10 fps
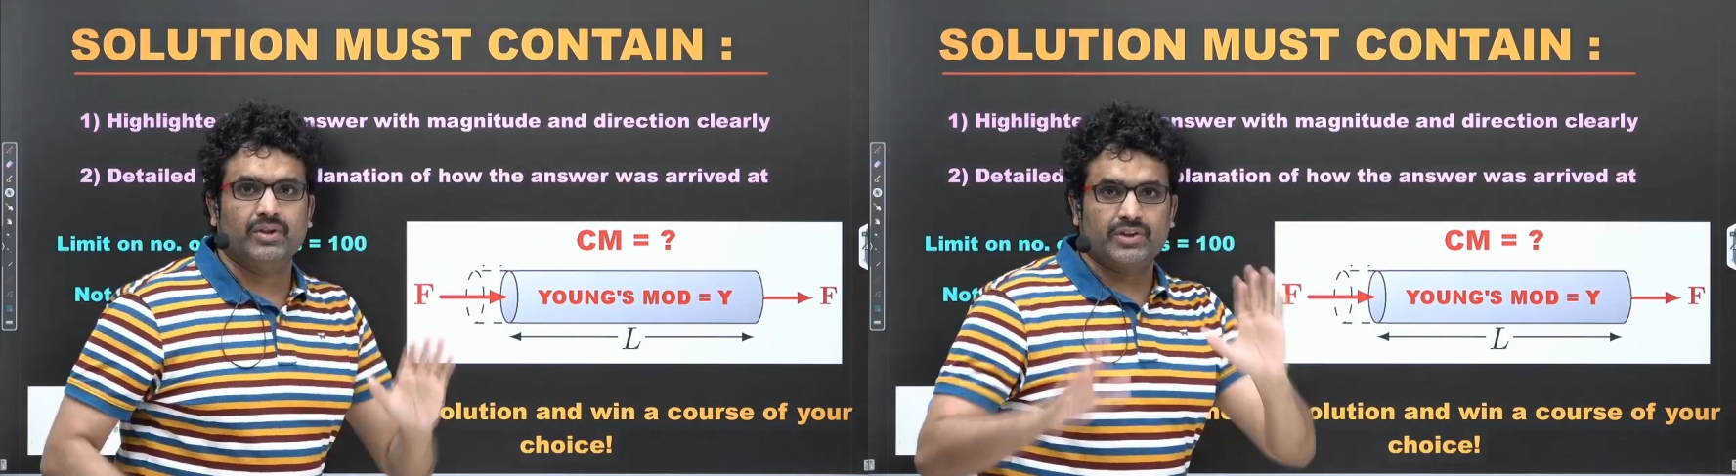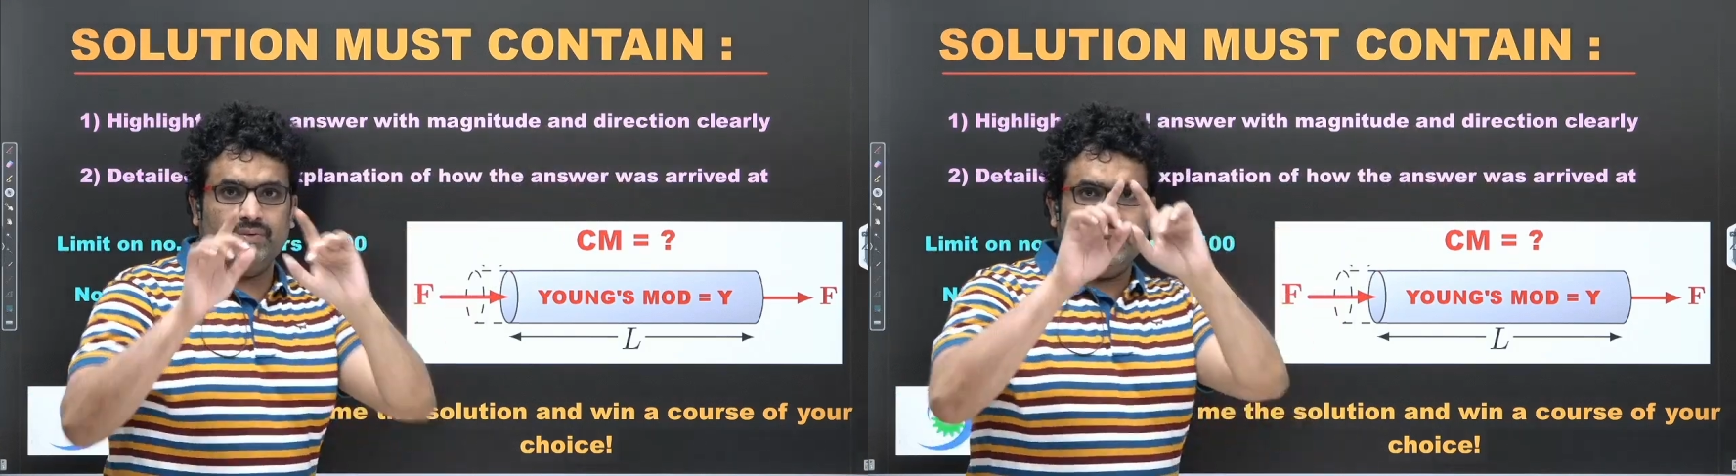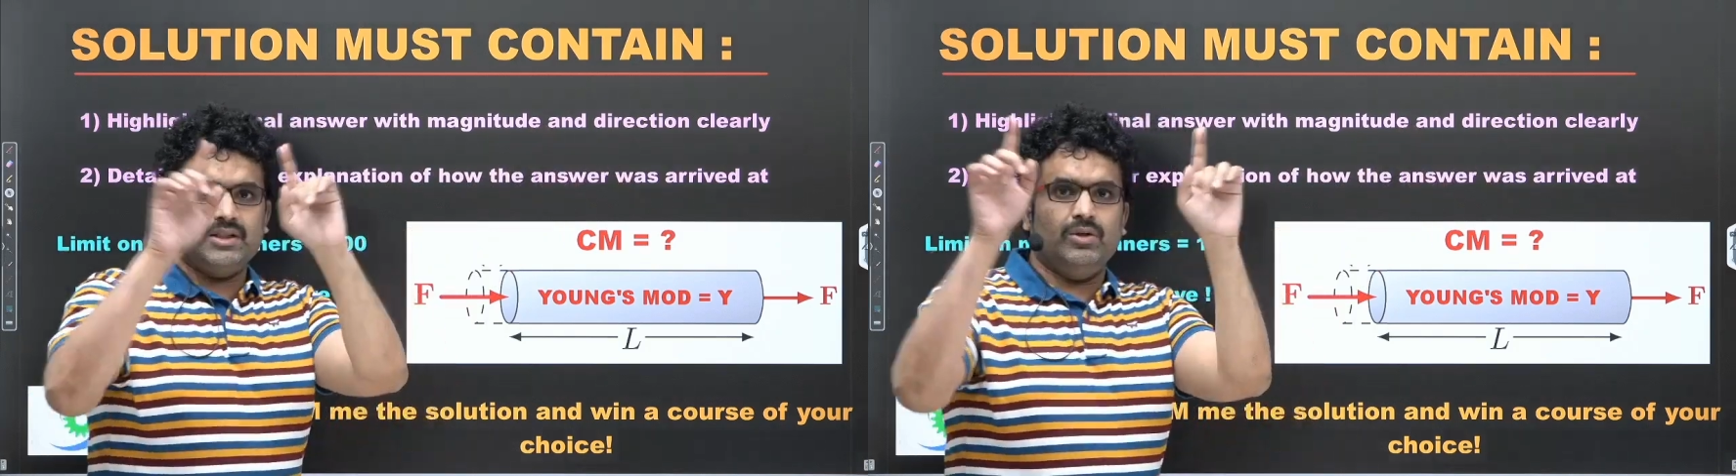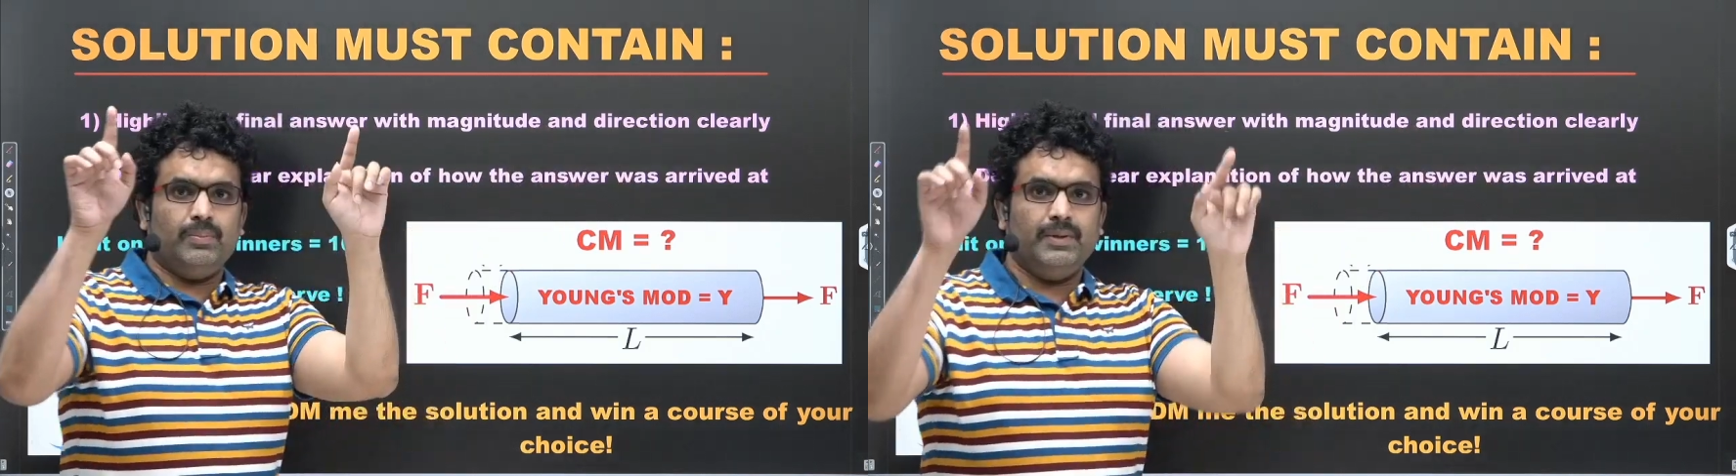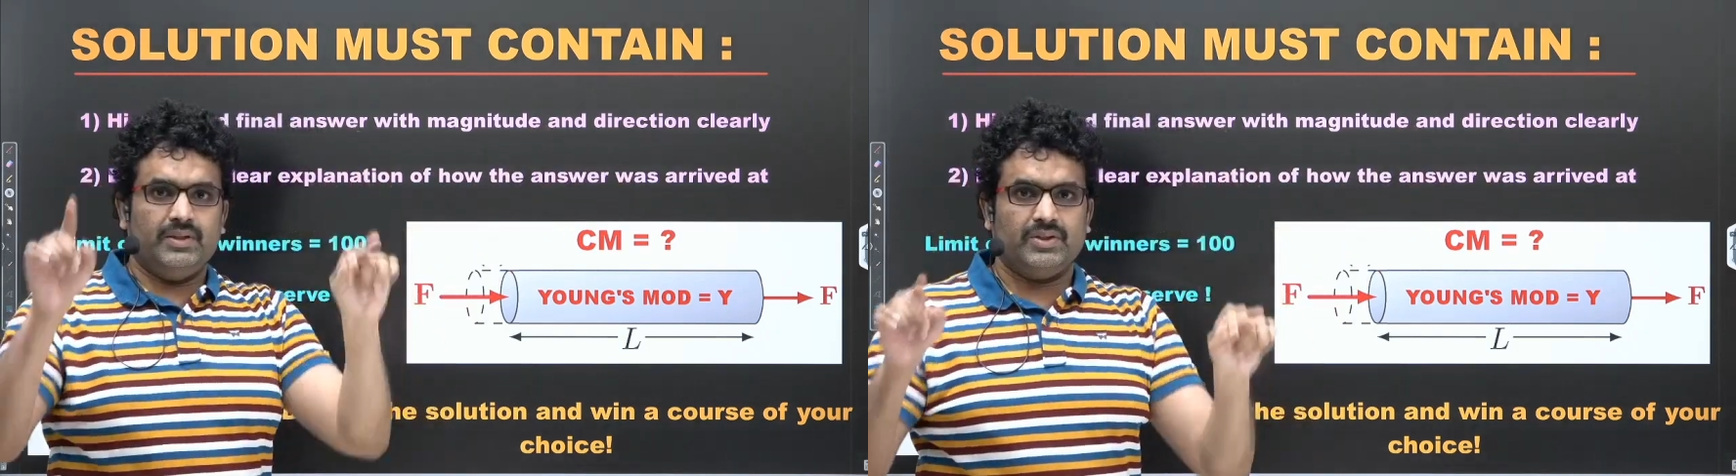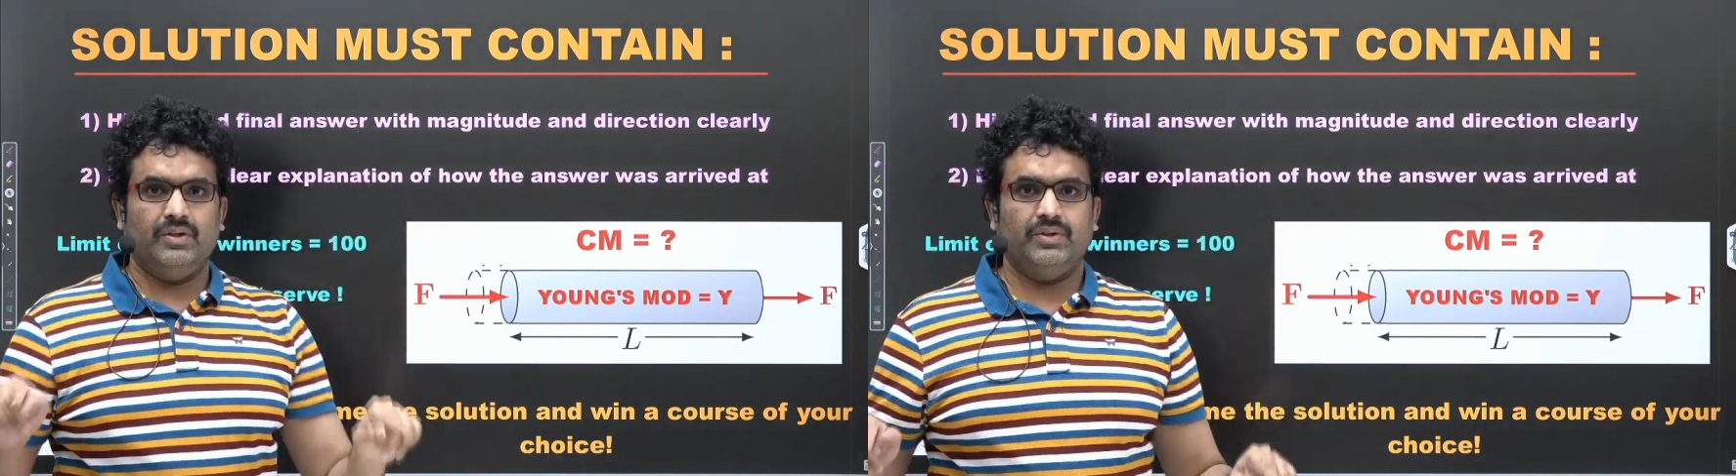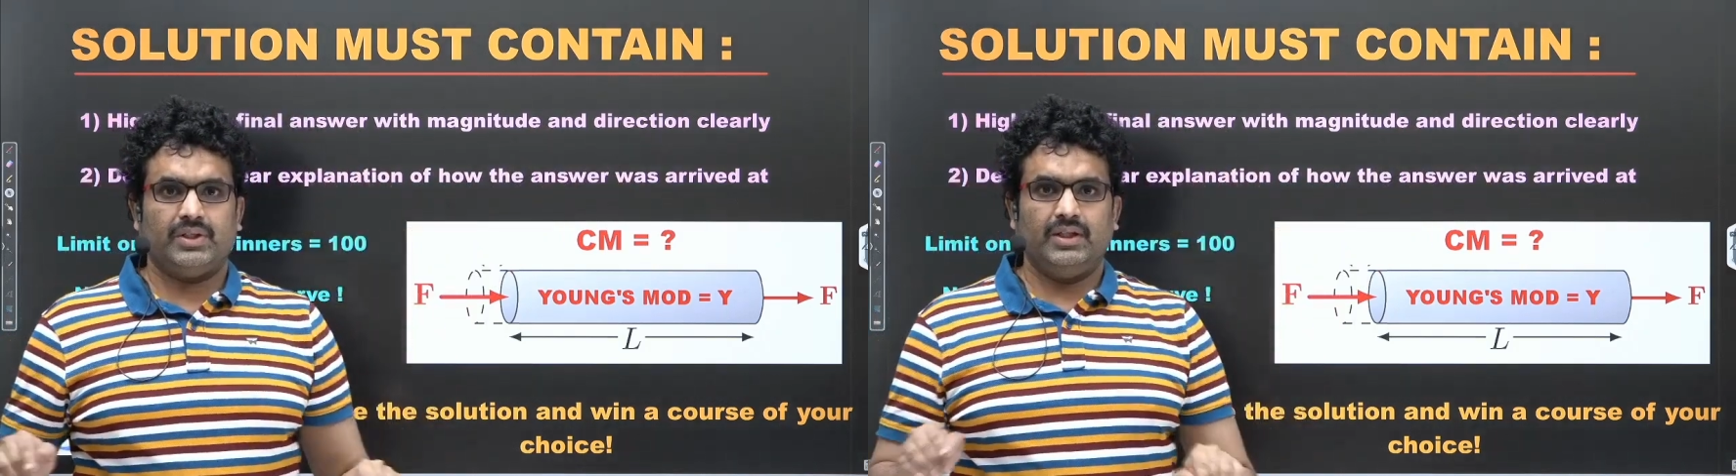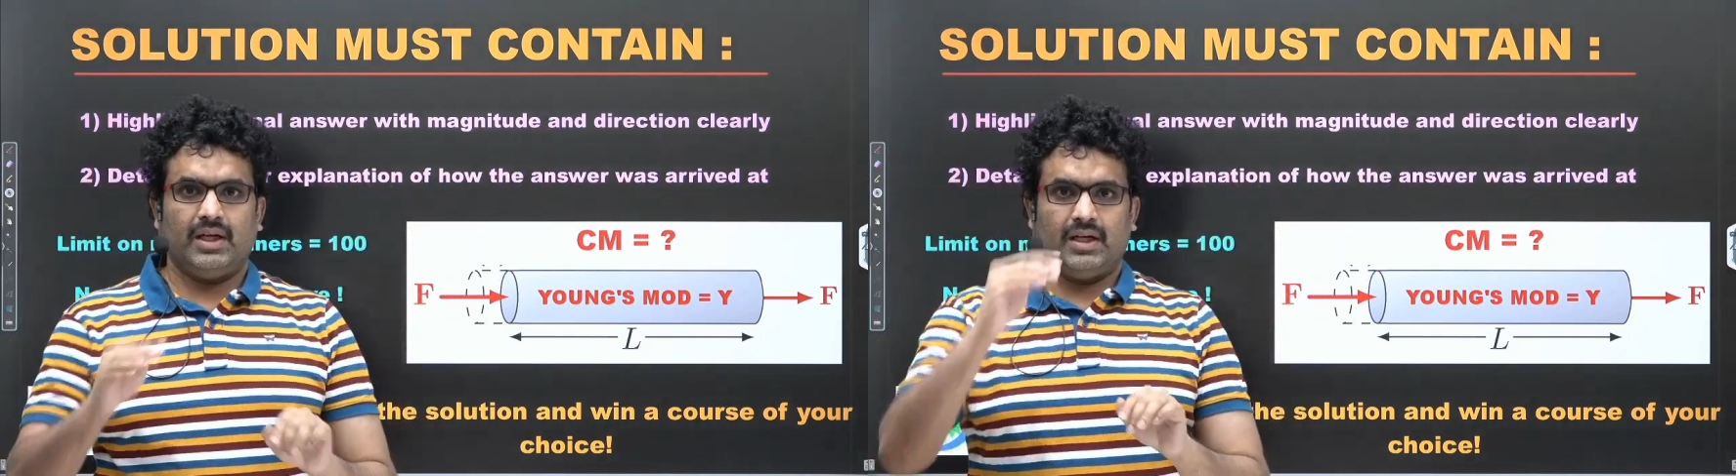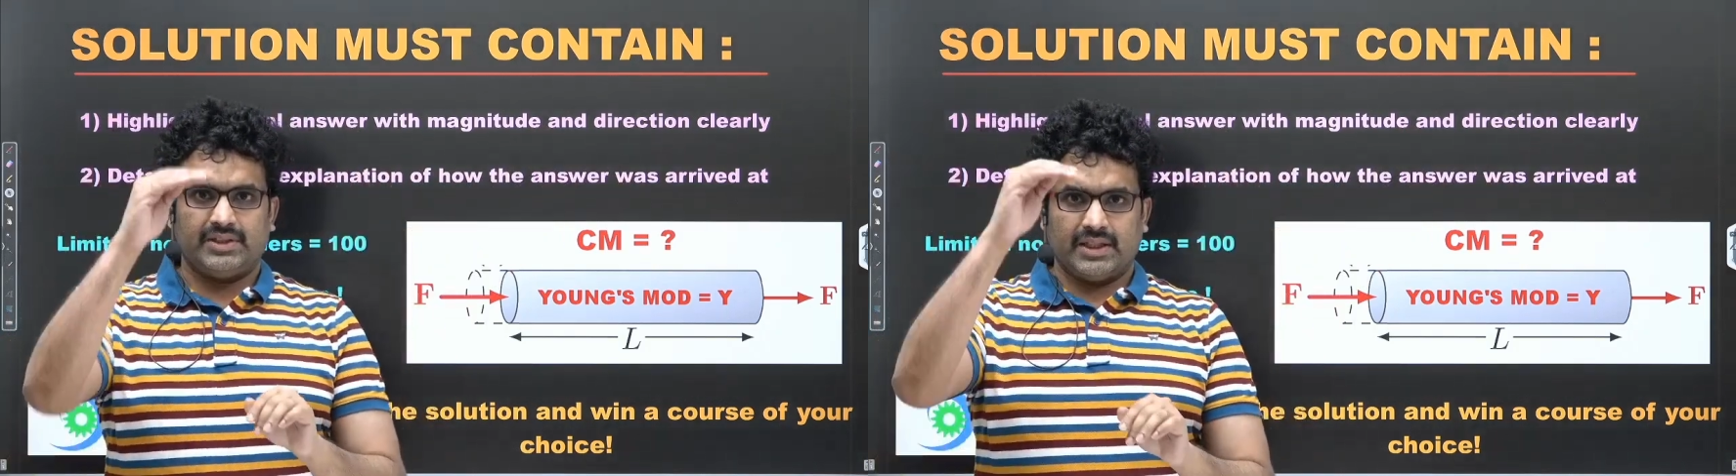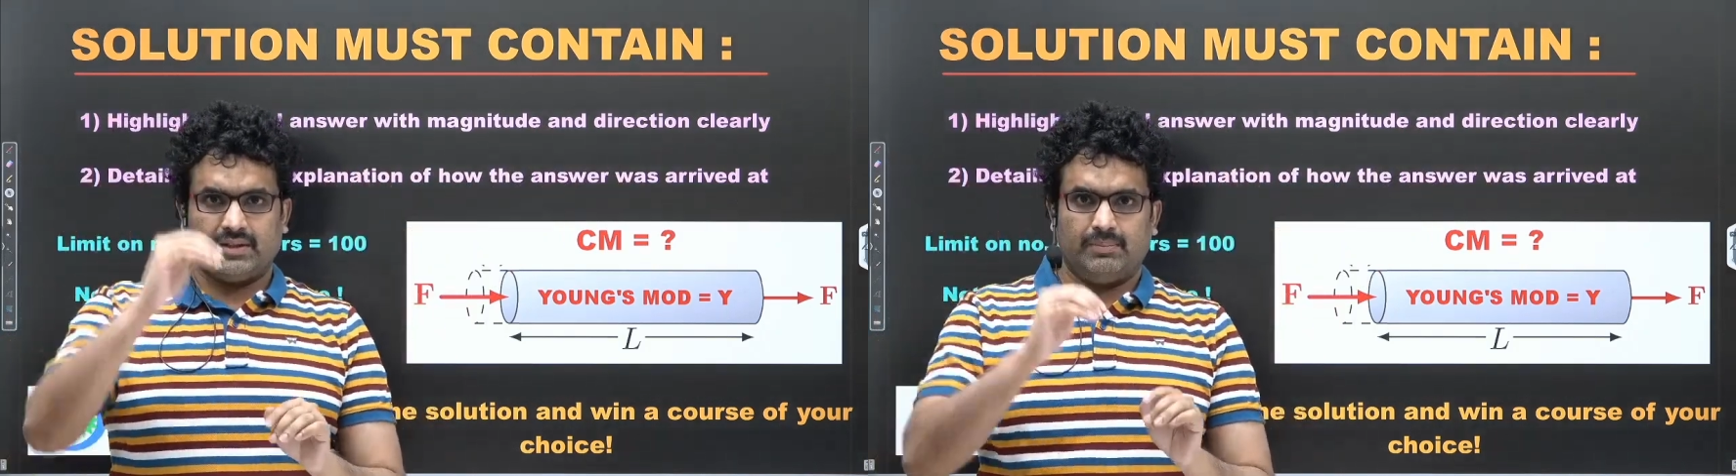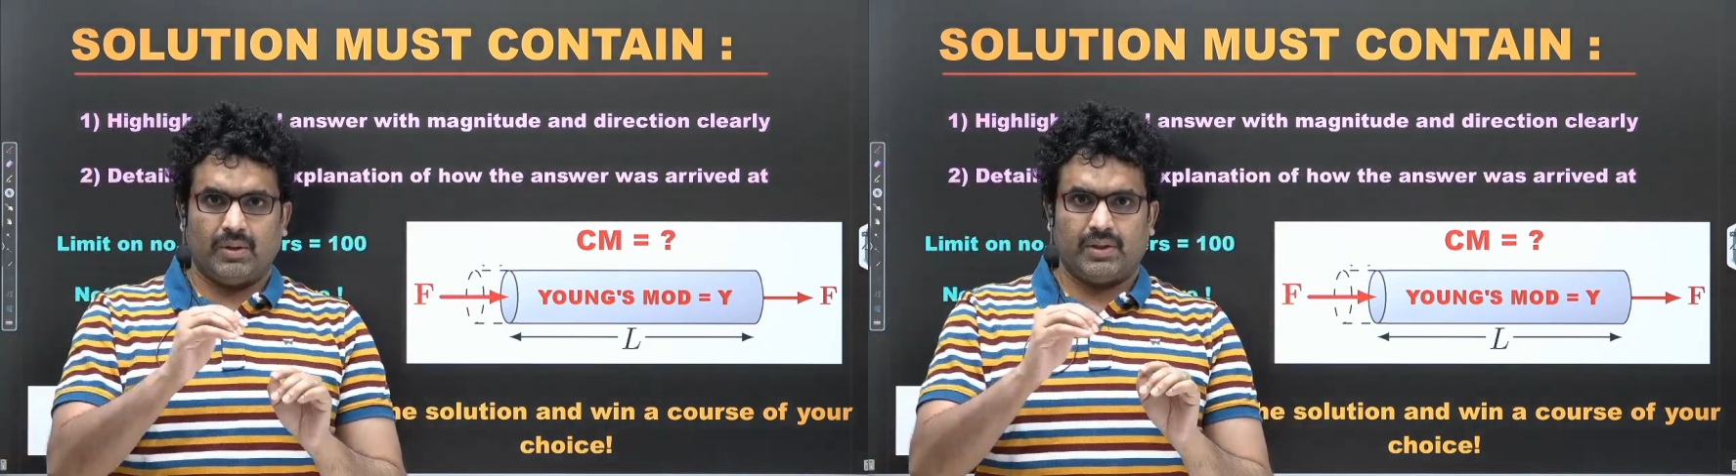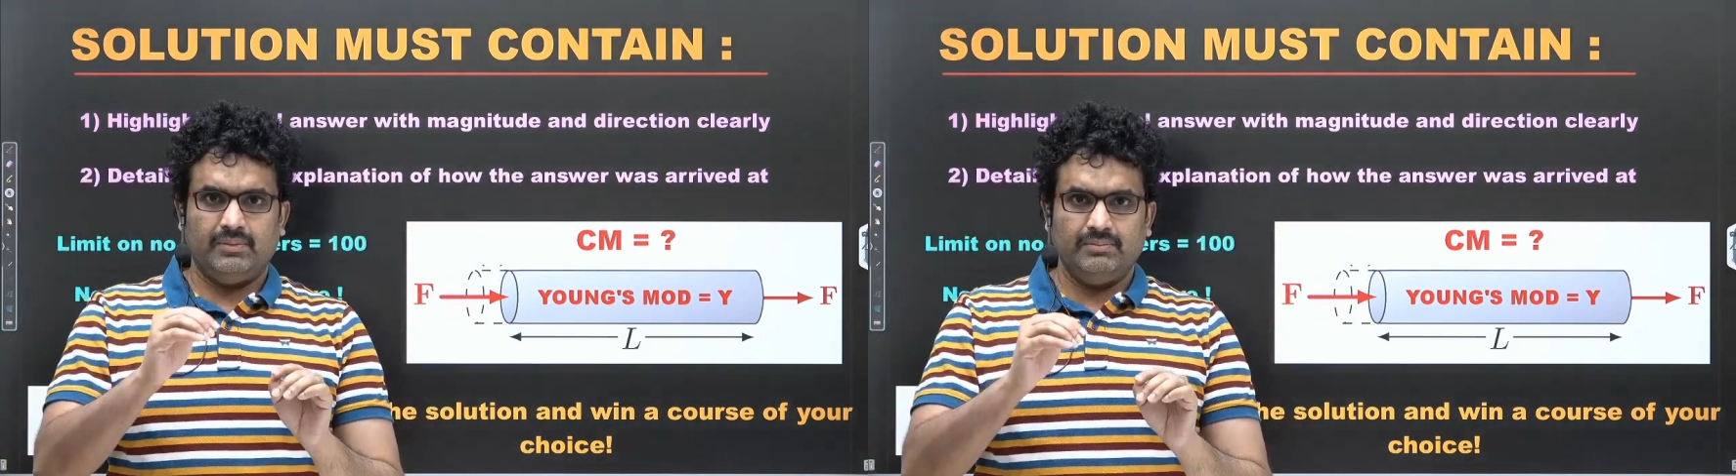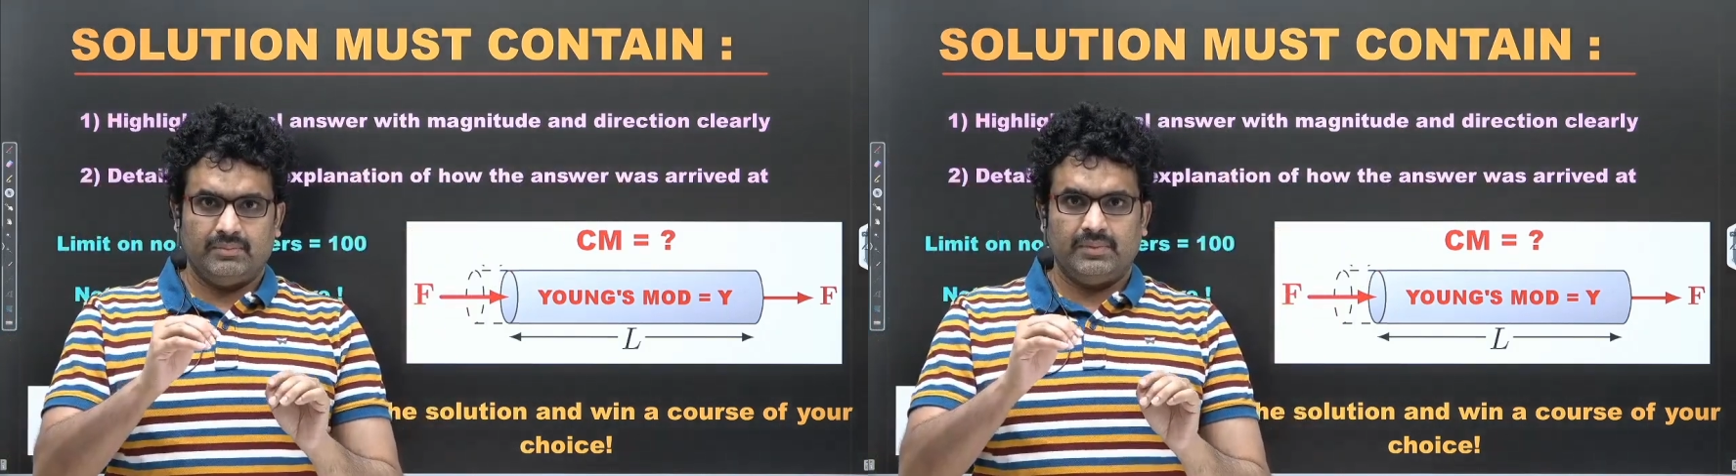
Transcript: So once I open the solution, I'll check the bottom,